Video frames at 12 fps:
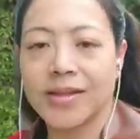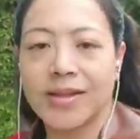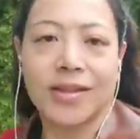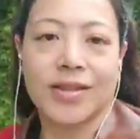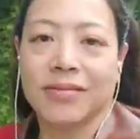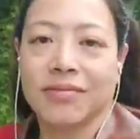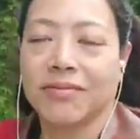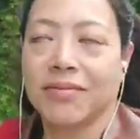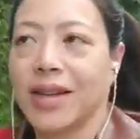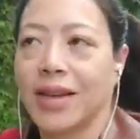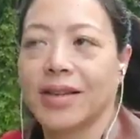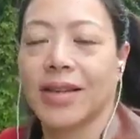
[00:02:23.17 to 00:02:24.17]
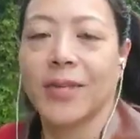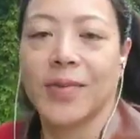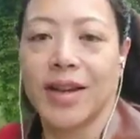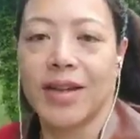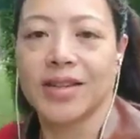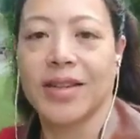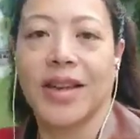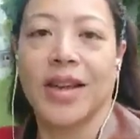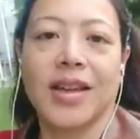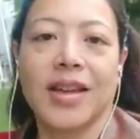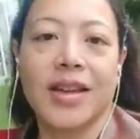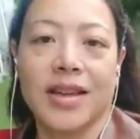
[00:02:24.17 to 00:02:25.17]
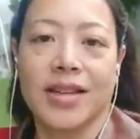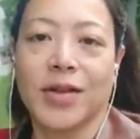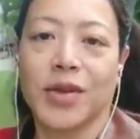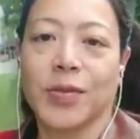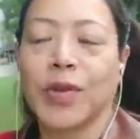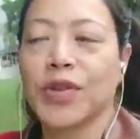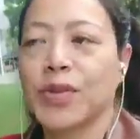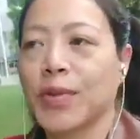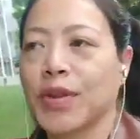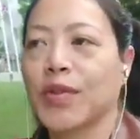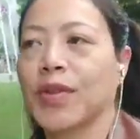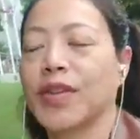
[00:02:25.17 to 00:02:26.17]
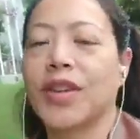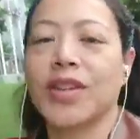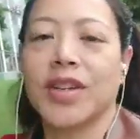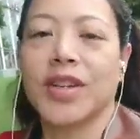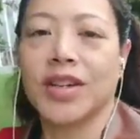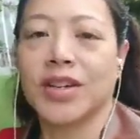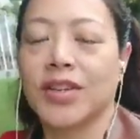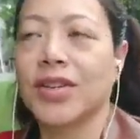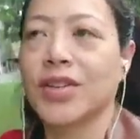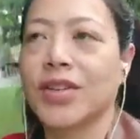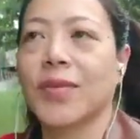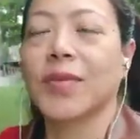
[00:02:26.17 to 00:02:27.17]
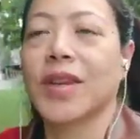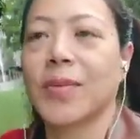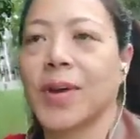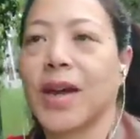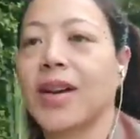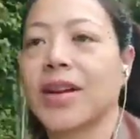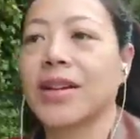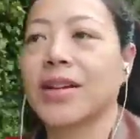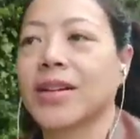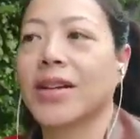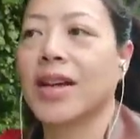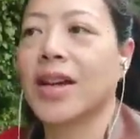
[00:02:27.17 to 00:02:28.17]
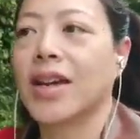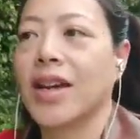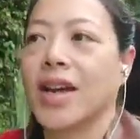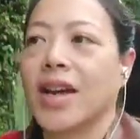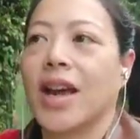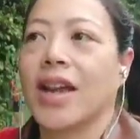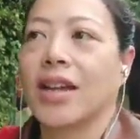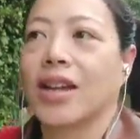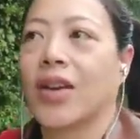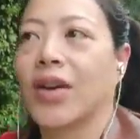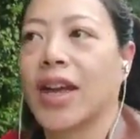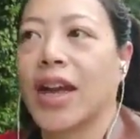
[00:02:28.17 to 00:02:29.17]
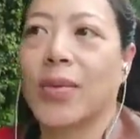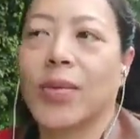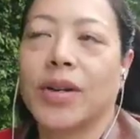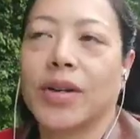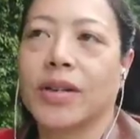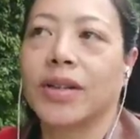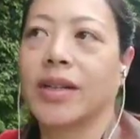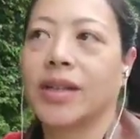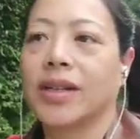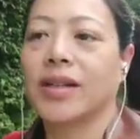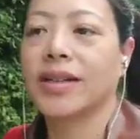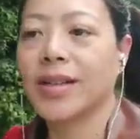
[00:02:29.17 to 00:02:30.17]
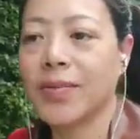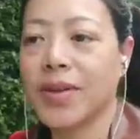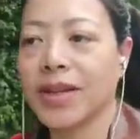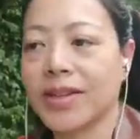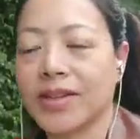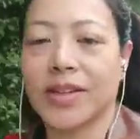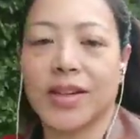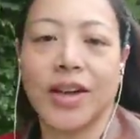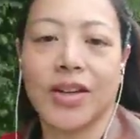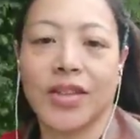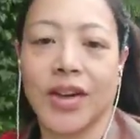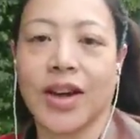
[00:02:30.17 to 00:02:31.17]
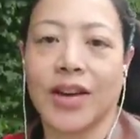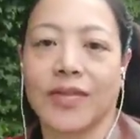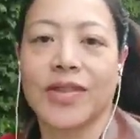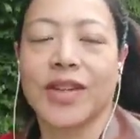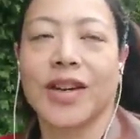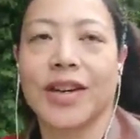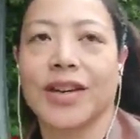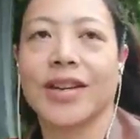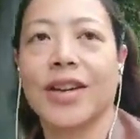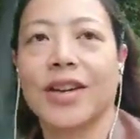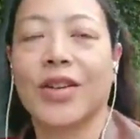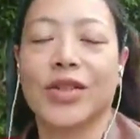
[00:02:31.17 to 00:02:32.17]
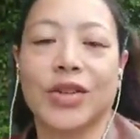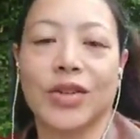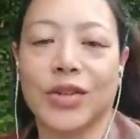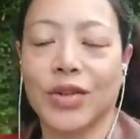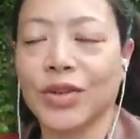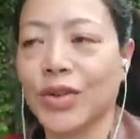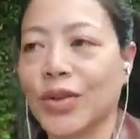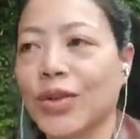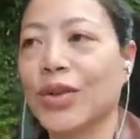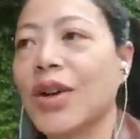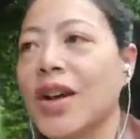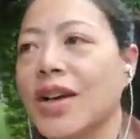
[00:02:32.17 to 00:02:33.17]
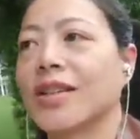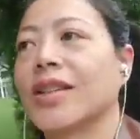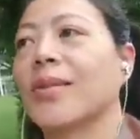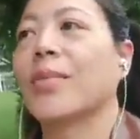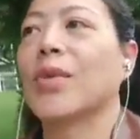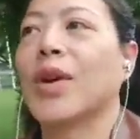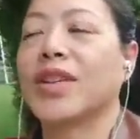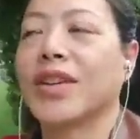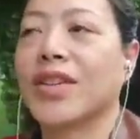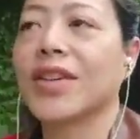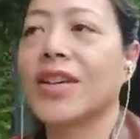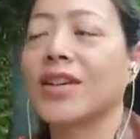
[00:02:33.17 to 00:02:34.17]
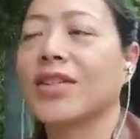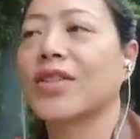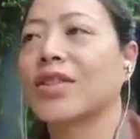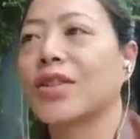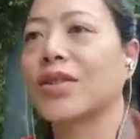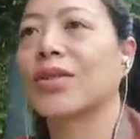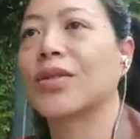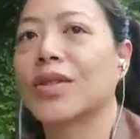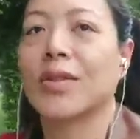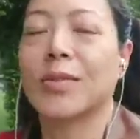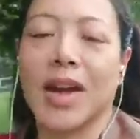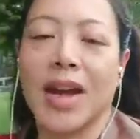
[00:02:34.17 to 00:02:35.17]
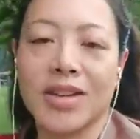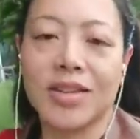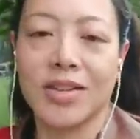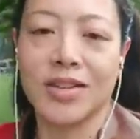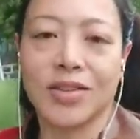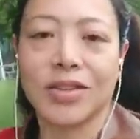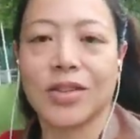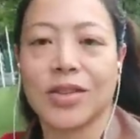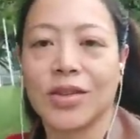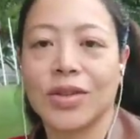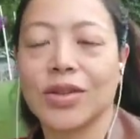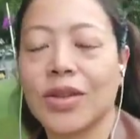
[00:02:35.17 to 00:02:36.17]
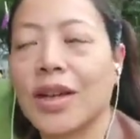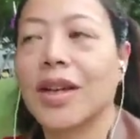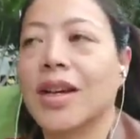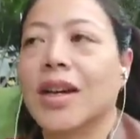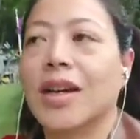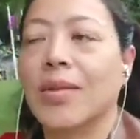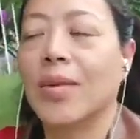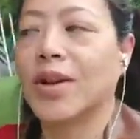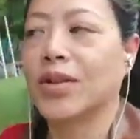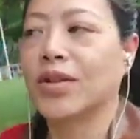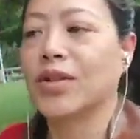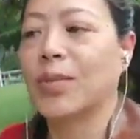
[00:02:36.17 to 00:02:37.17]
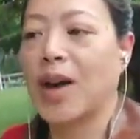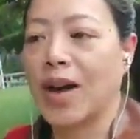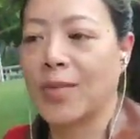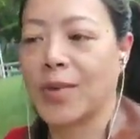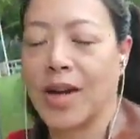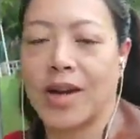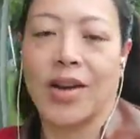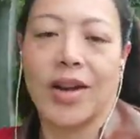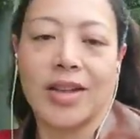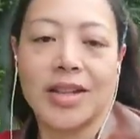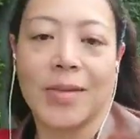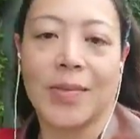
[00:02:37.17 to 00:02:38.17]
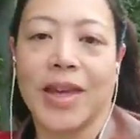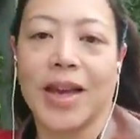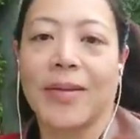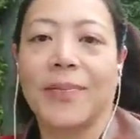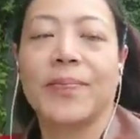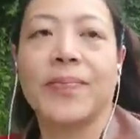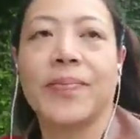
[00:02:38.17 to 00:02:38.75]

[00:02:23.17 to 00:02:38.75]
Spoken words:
Just accept that it's there, accept responsibility for it, then you can actually do something about it and go, okay, well, some things I know that I've done are not so good, or some of the ways I think are not so good, some of my actions are not so good, but it's also part of me and I accept that.